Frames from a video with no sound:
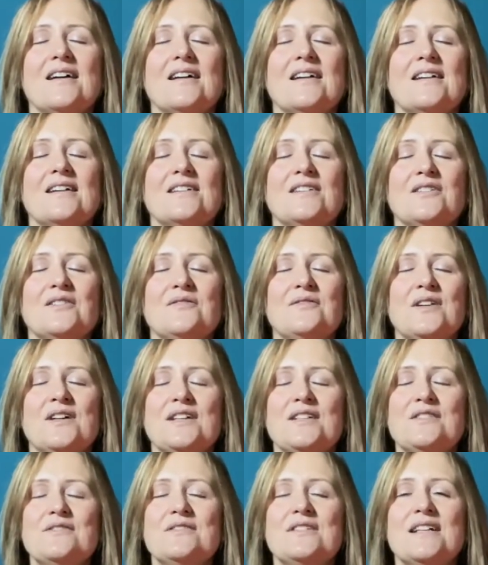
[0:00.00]
And I
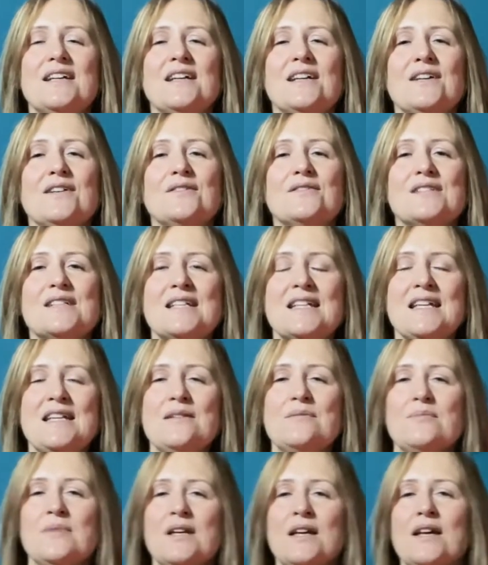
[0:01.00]
invite you now to
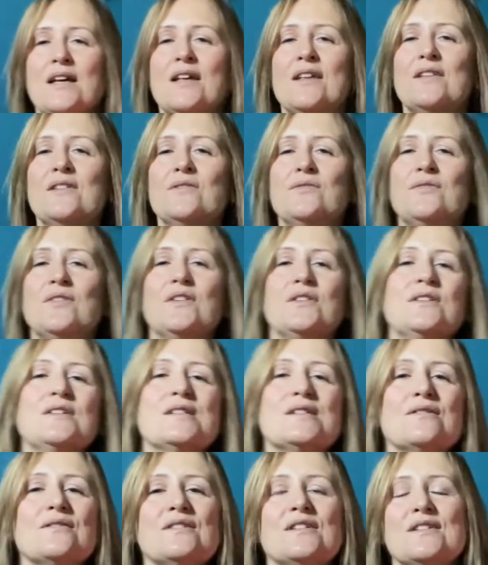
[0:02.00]
keep the
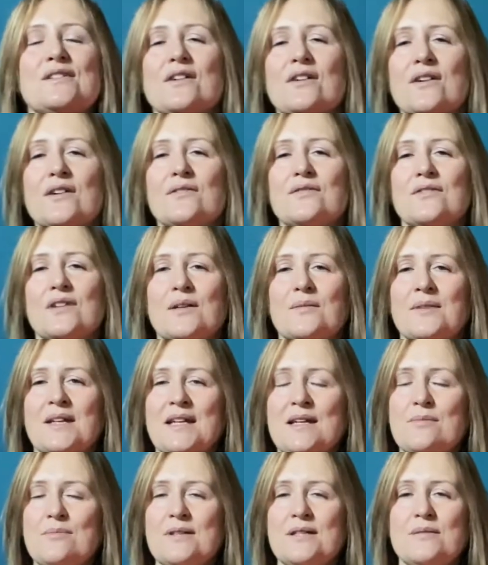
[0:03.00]
focus on the diaphragm,
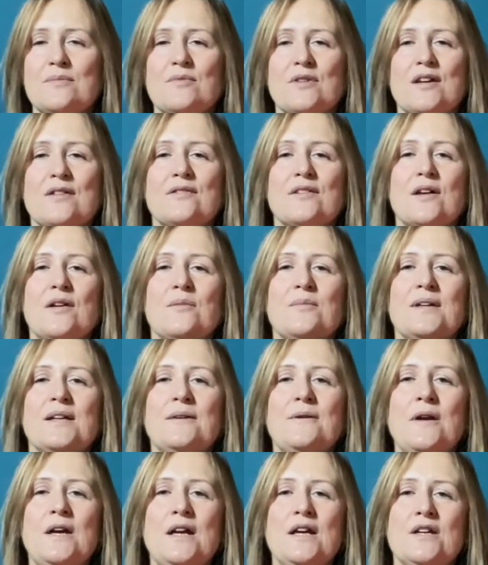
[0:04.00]
keeping the breath coming.
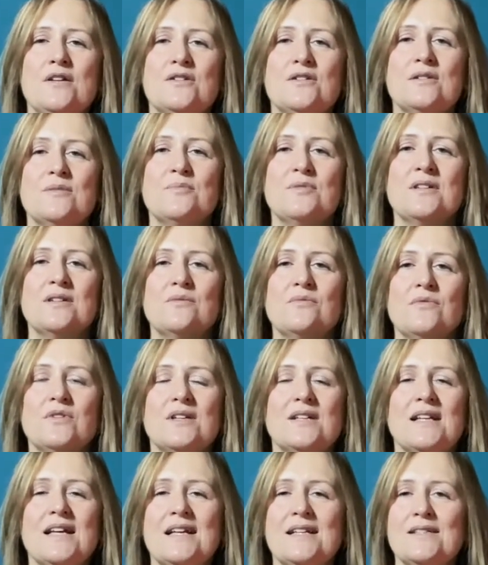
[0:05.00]
Just bringing one
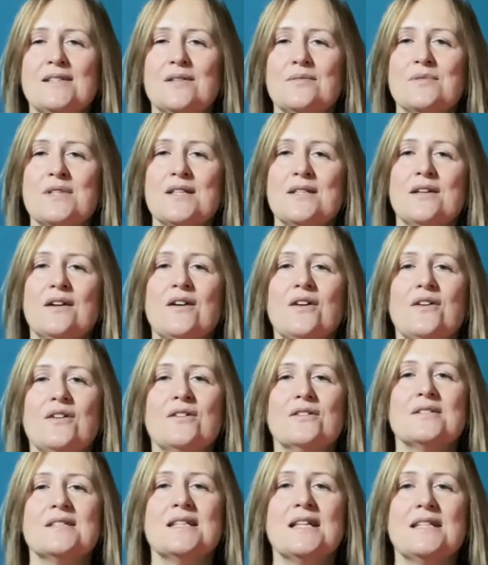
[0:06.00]
hand up to the
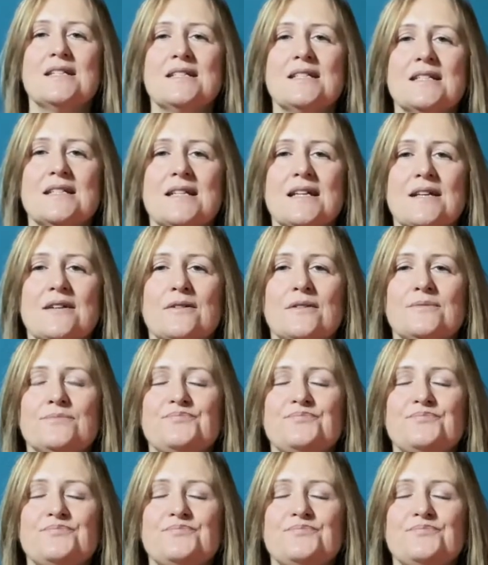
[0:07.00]
heart center now.